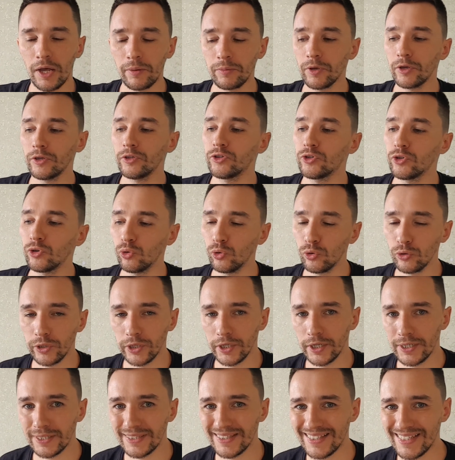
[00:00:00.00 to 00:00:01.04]
I'm going to
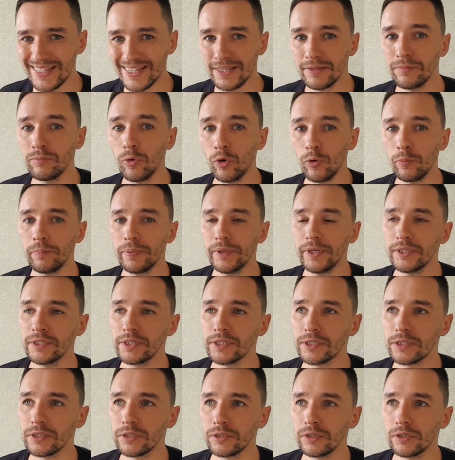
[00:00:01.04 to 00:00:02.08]
order 10 more
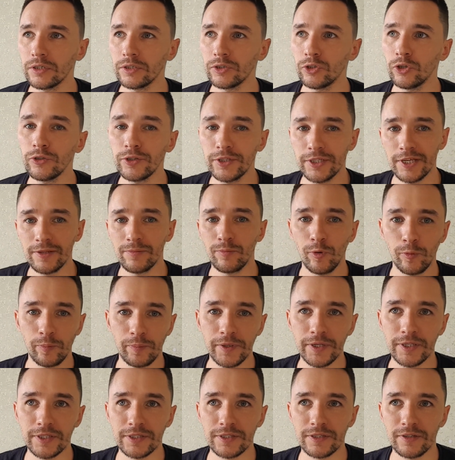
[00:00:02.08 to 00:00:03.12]
pins, not 10 more
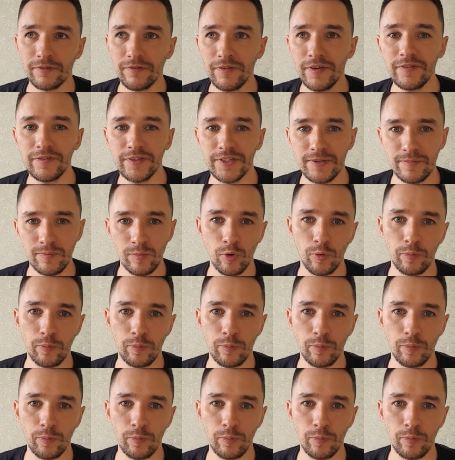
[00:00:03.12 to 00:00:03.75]
pins, 15 more